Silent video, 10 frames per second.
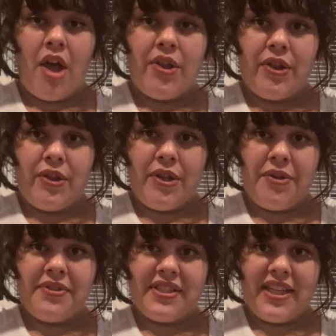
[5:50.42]

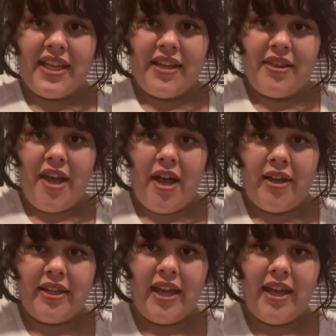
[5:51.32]
Lucy
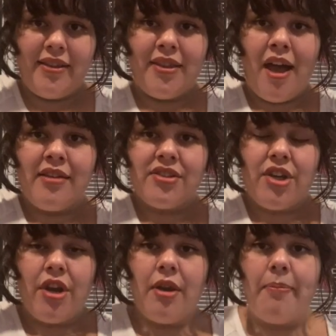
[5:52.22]
Locket lost
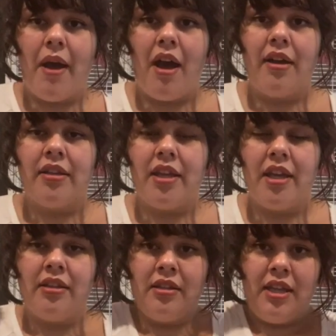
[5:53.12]
her
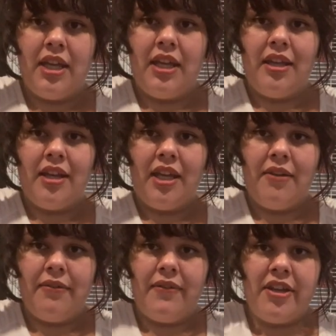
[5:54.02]
pocket, Kitty
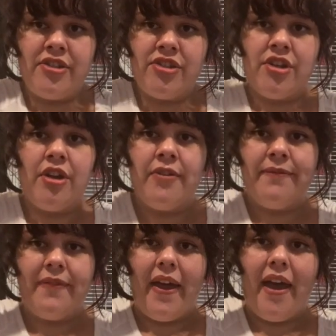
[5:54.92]
Fisher
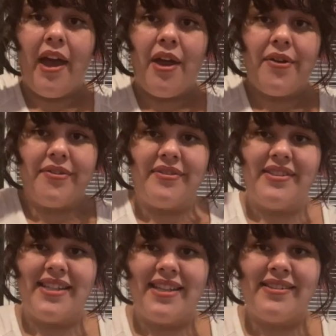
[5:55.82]
found
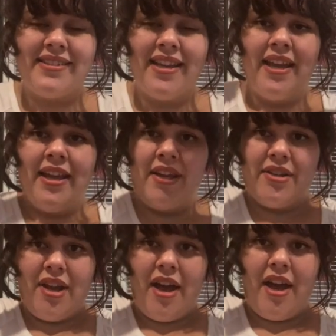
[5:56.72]
it.
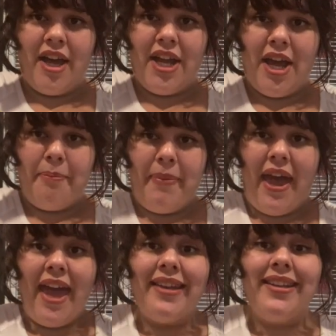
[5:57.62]
Not a
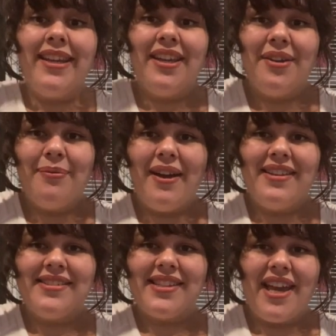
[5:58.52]
penny
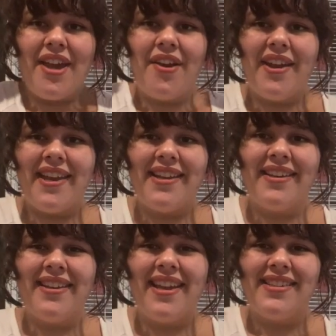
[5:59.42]
was there
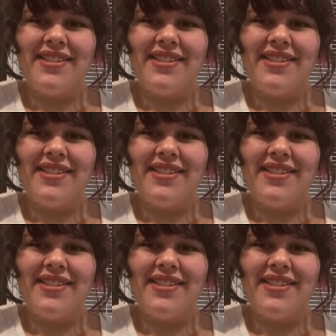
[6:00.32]
in it,